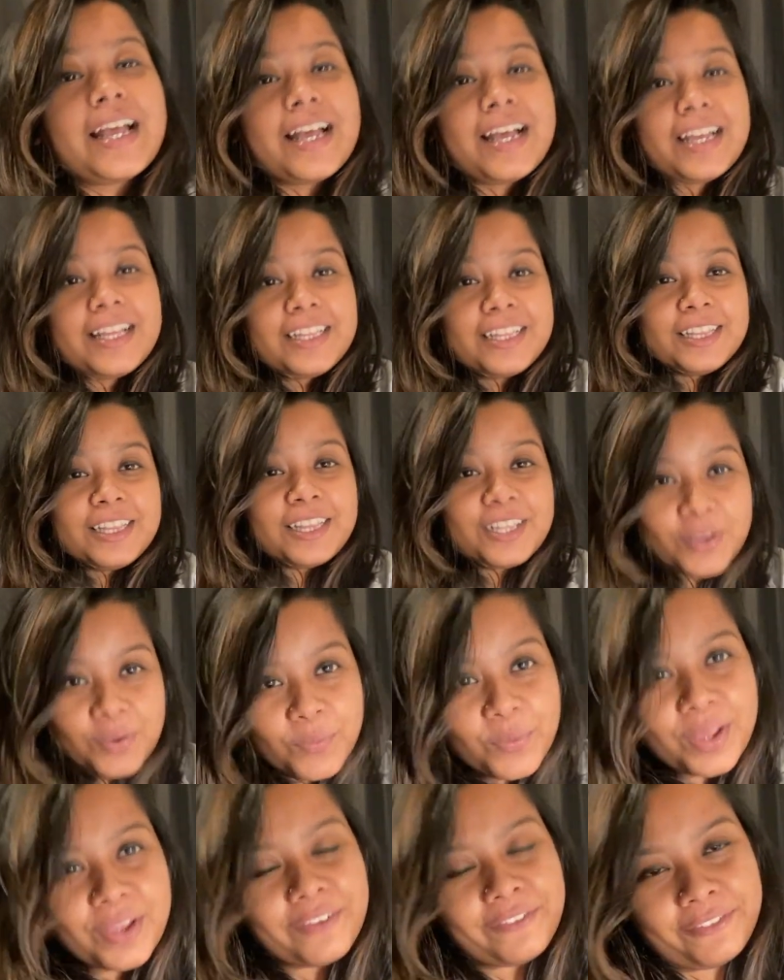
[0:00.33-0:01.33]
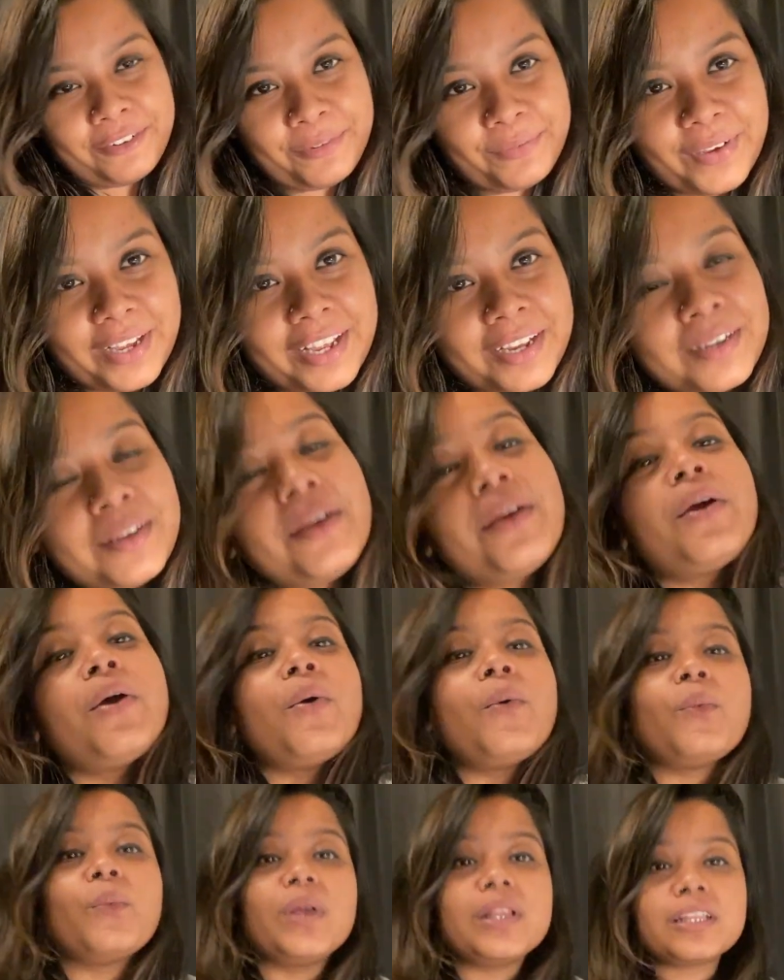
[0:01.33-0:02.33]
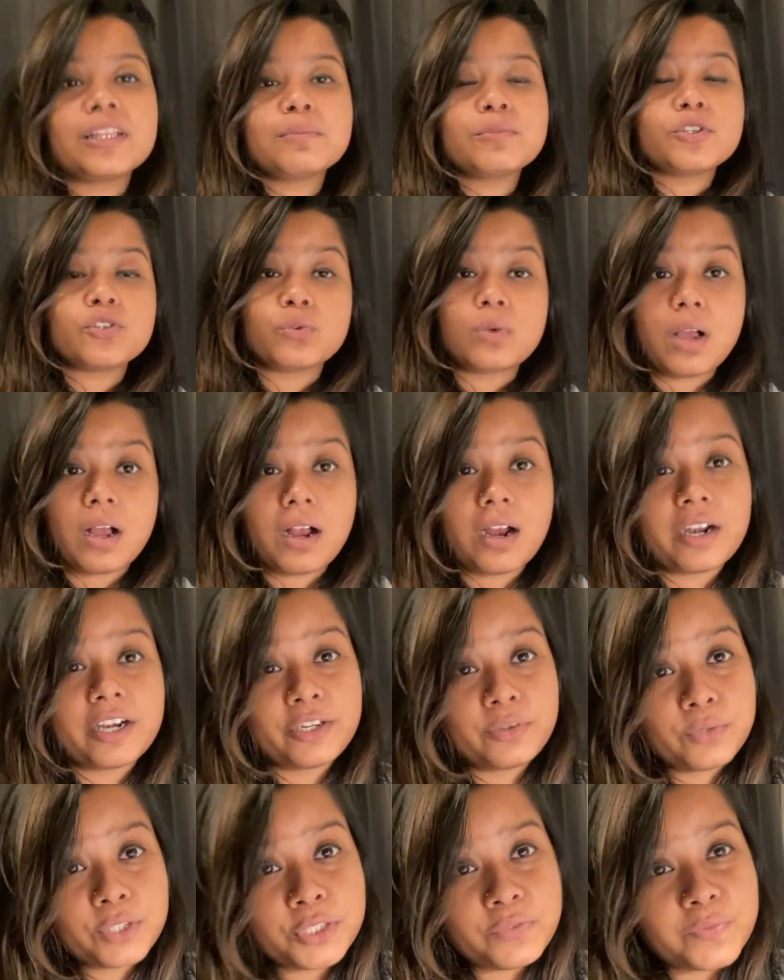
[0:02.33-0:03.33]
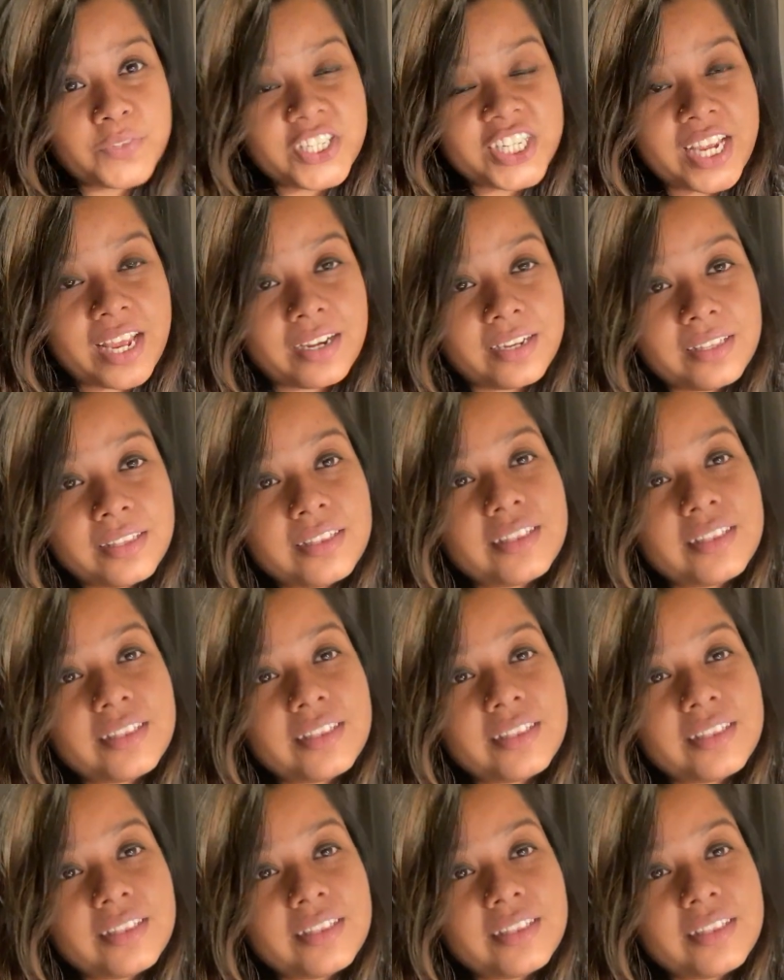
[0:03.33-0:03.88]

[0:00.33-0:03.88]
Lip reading: Hello everyone, welcome to our YouTube channel,